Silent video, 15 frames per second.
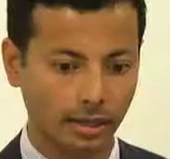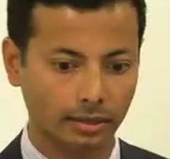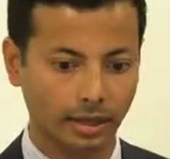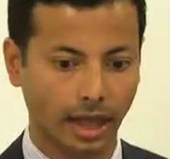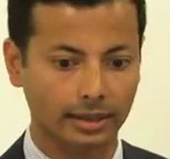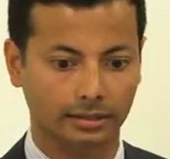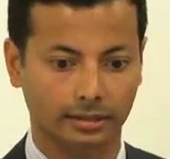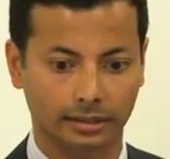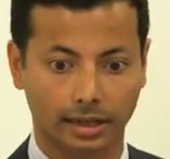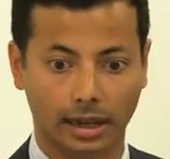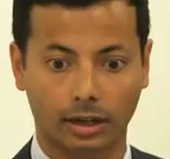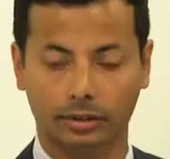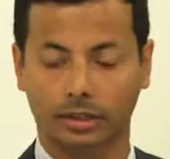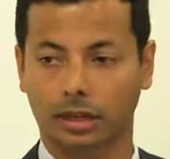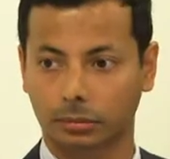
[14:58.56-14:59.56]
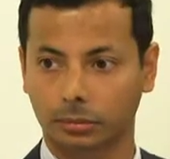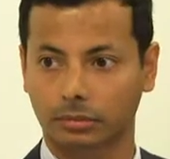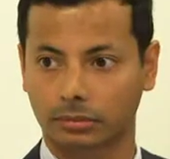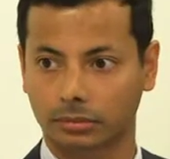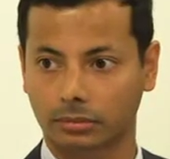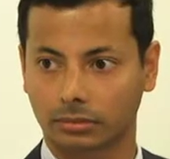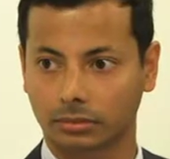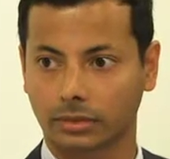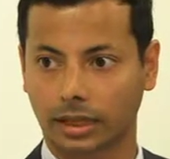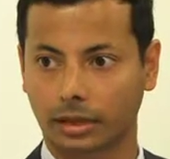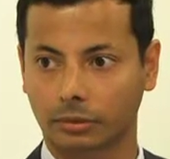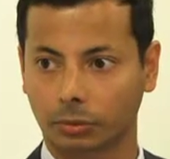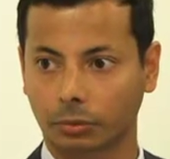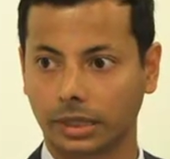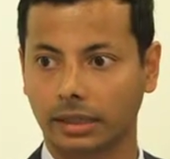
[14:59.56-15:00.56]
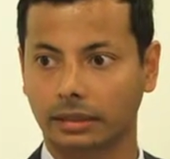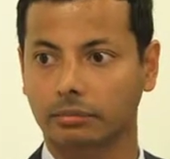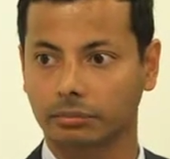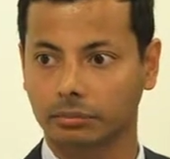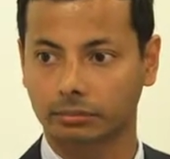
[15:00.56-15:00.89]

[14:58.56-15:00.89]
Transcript: That's the outcome that we